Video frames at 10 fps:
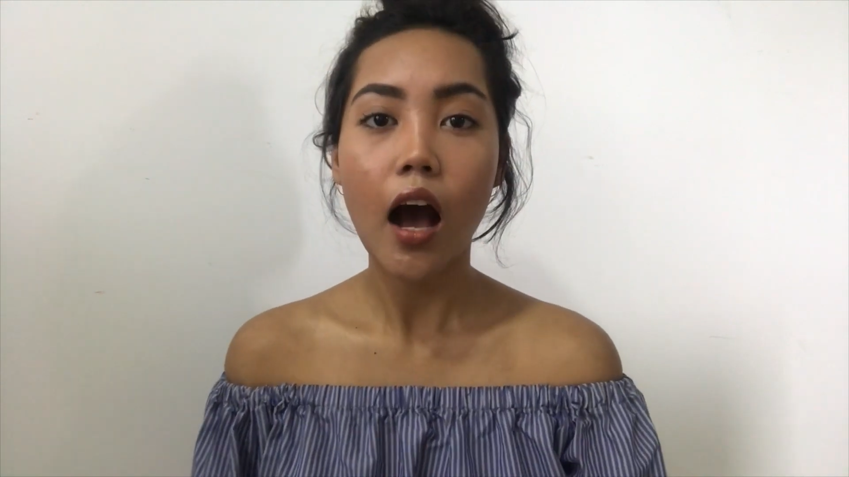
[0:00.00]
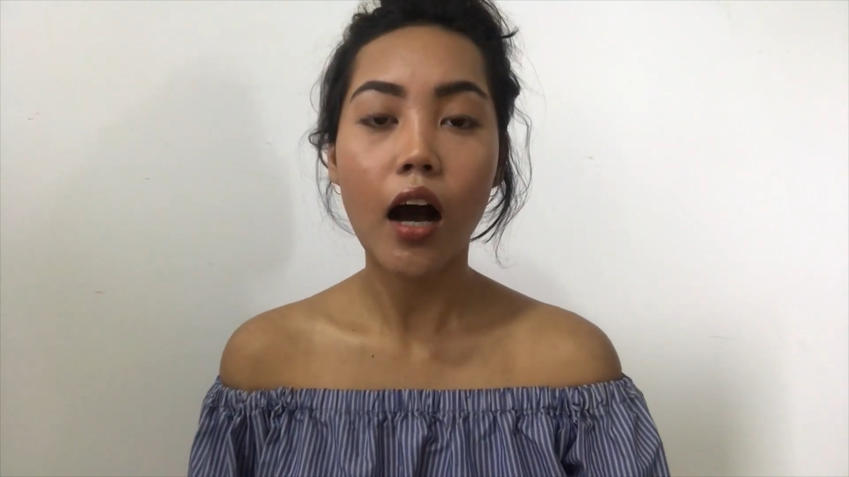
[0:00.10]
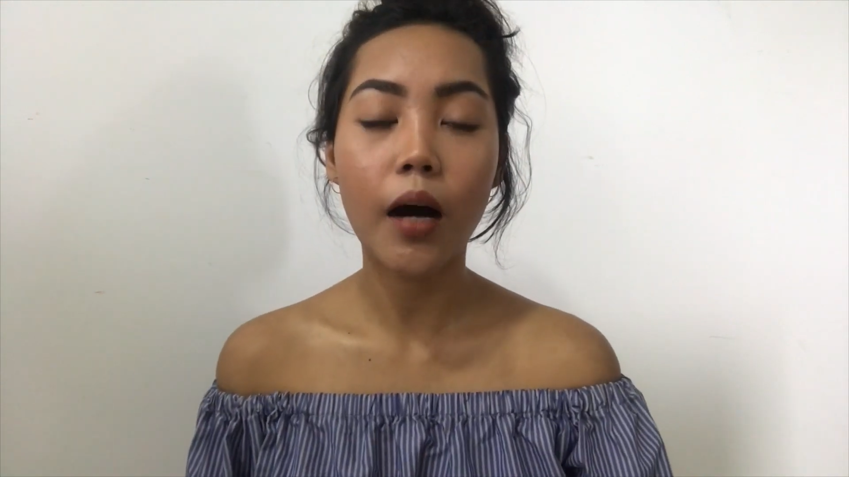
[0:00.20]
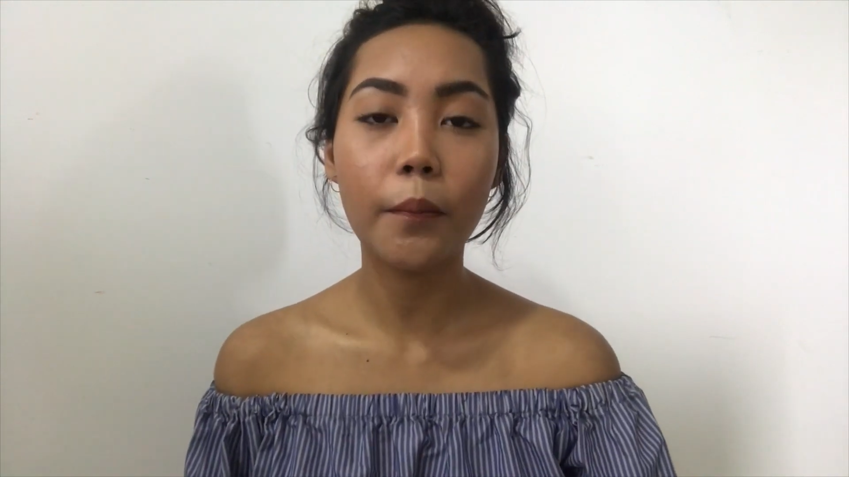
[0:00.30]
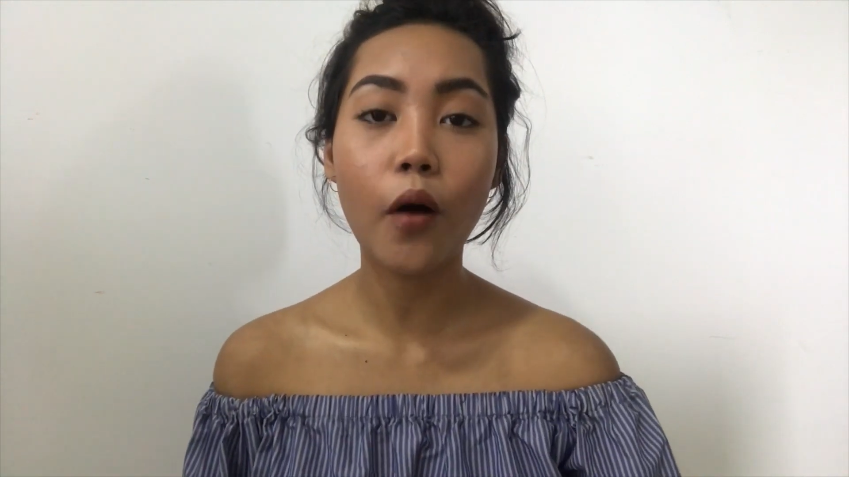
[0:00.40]

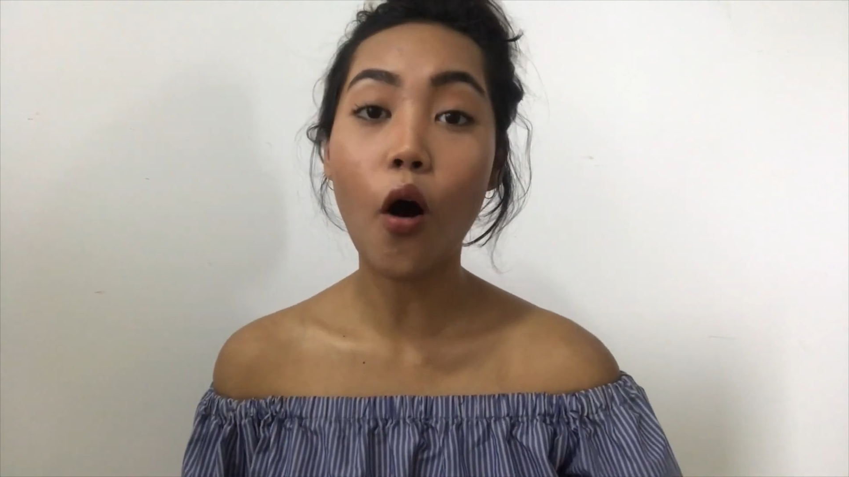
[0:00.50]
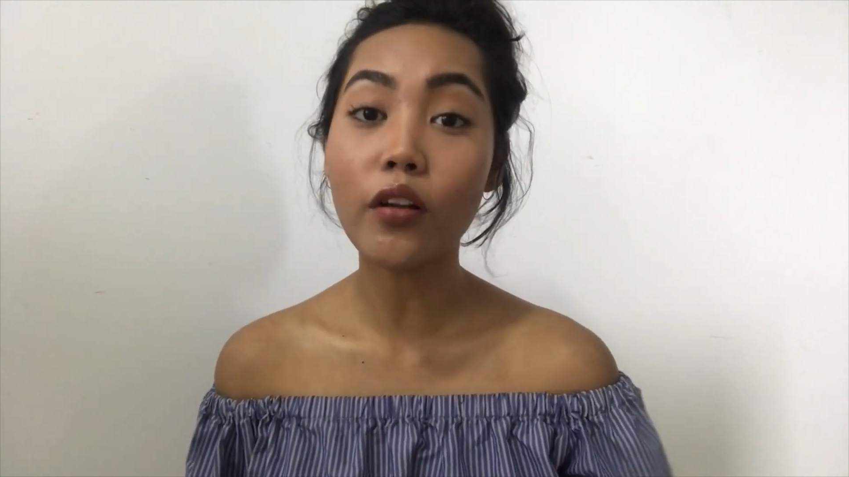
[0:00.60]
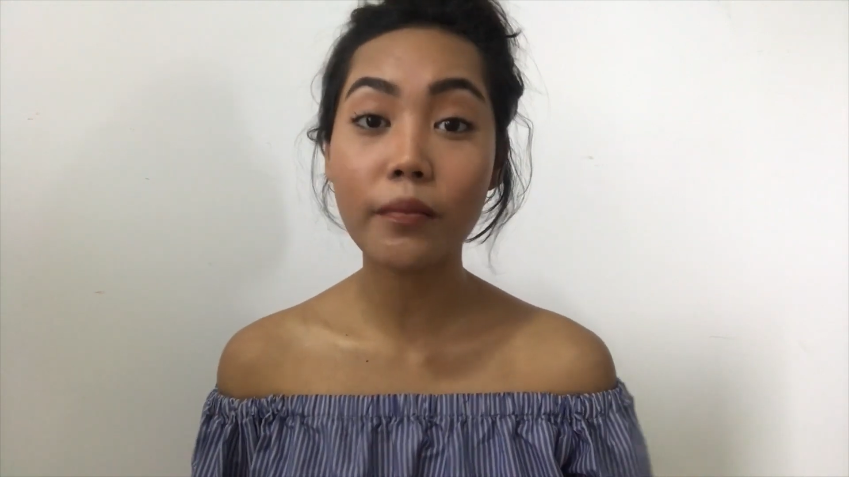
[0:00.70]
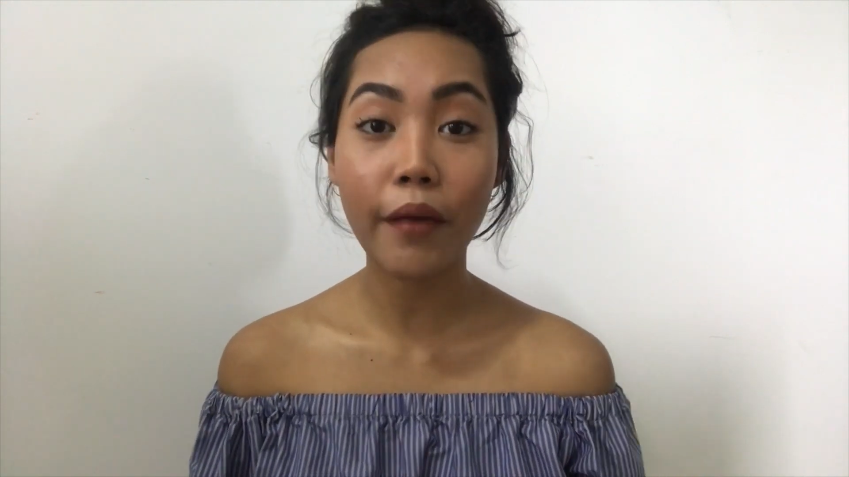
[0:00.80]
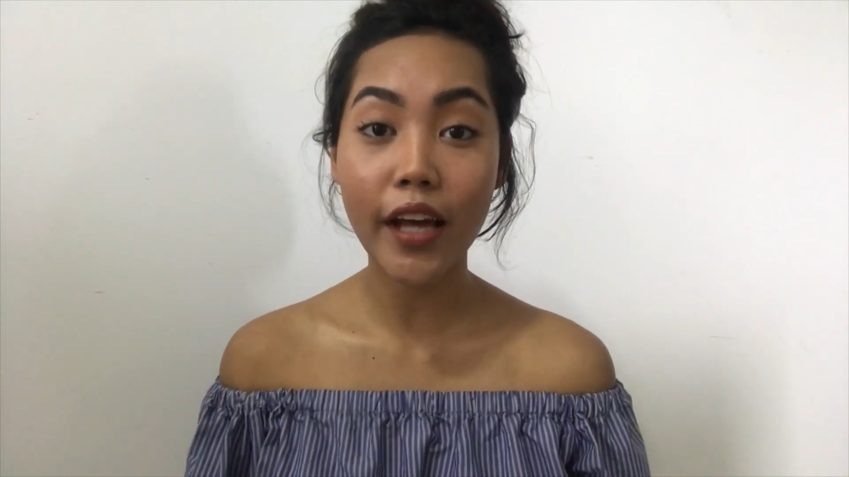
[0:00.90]

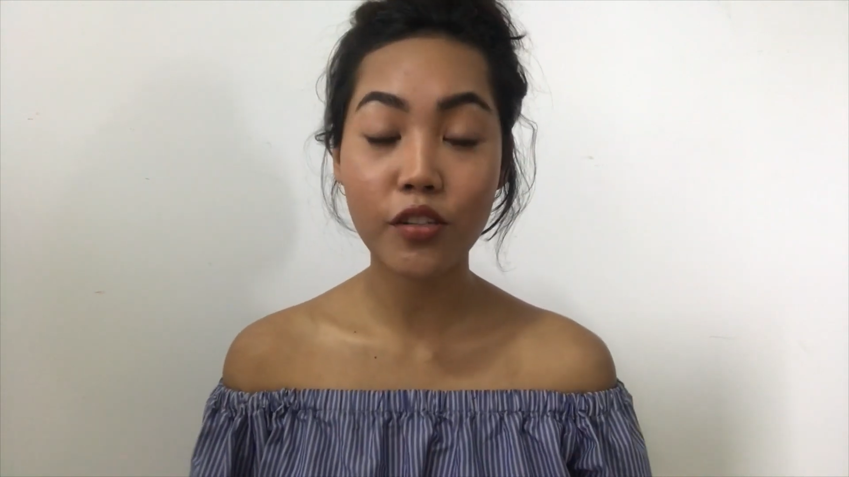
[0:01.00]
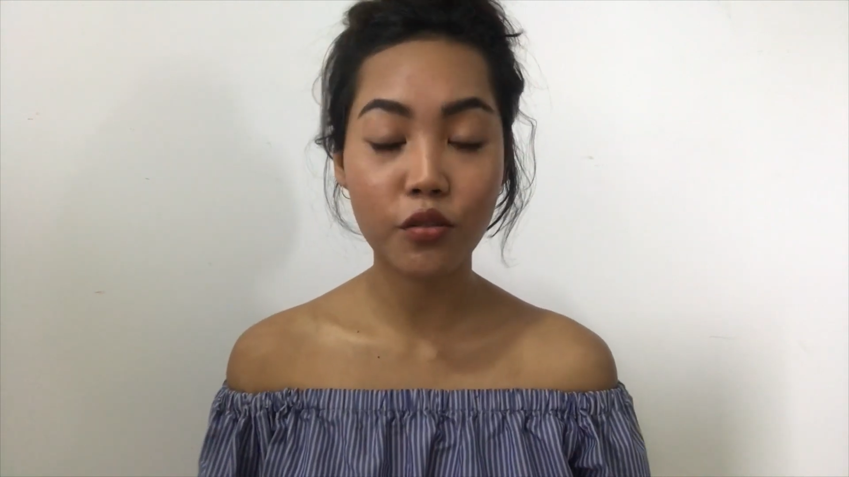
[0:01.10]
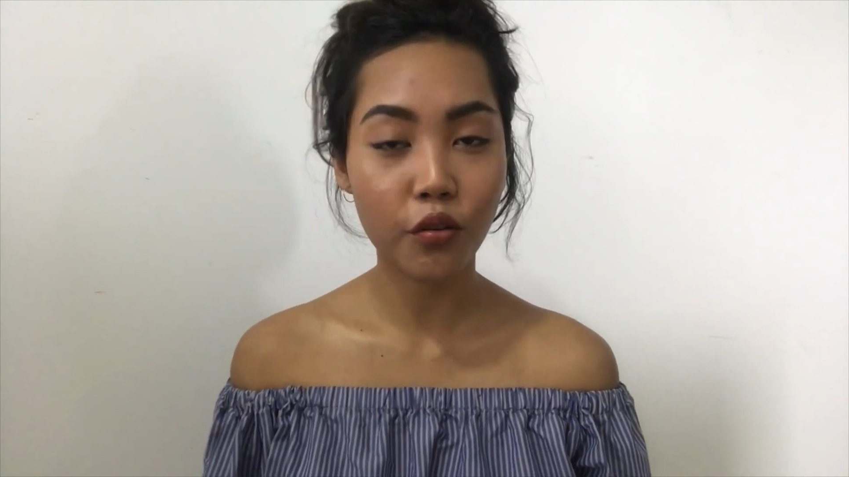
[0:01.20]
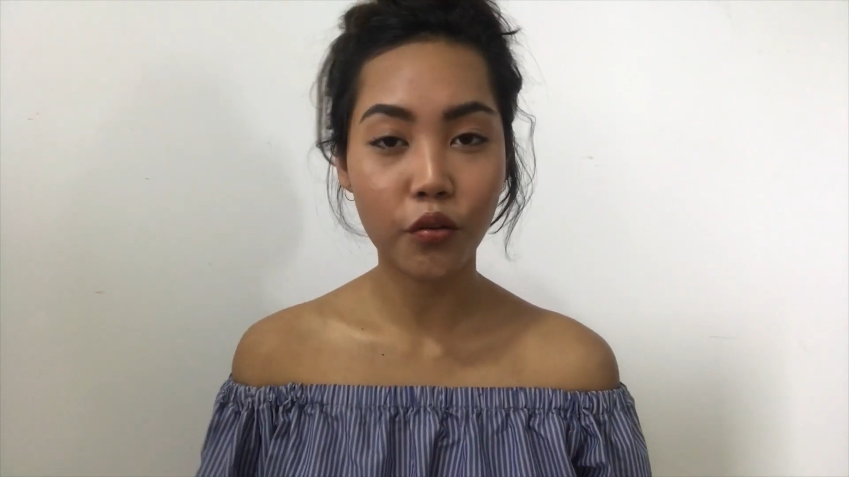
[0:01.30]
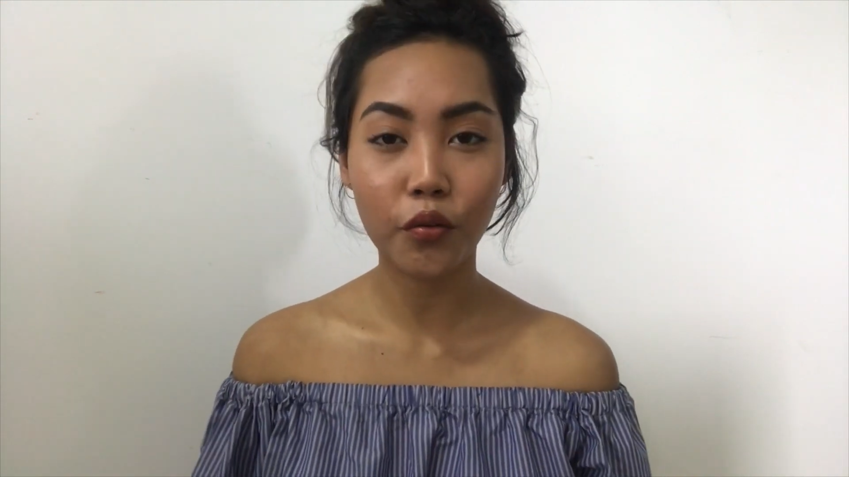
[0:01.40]
all the best
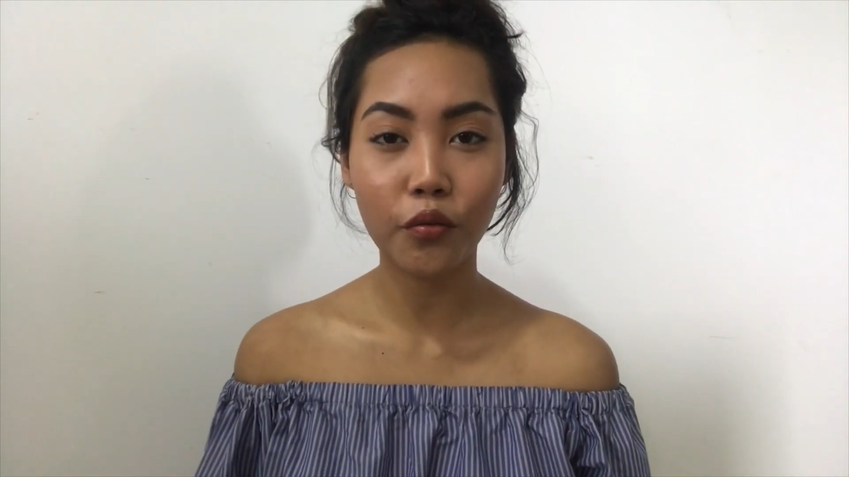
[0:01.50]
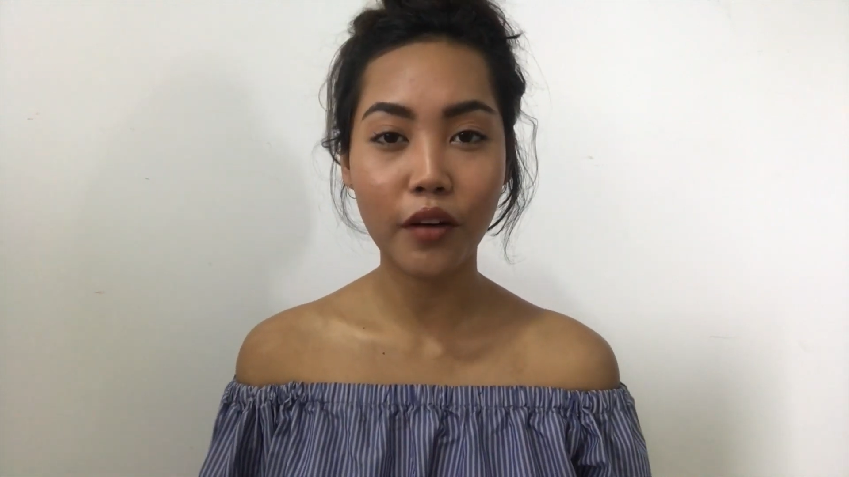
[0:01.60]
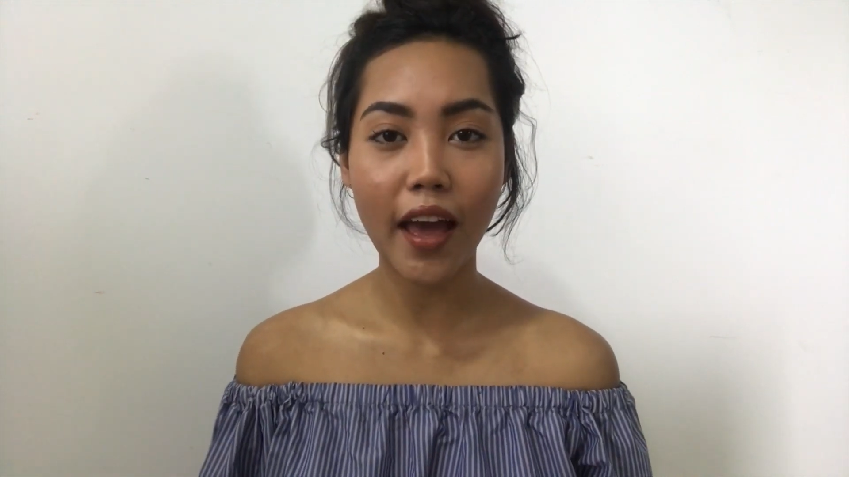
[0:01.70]
to you,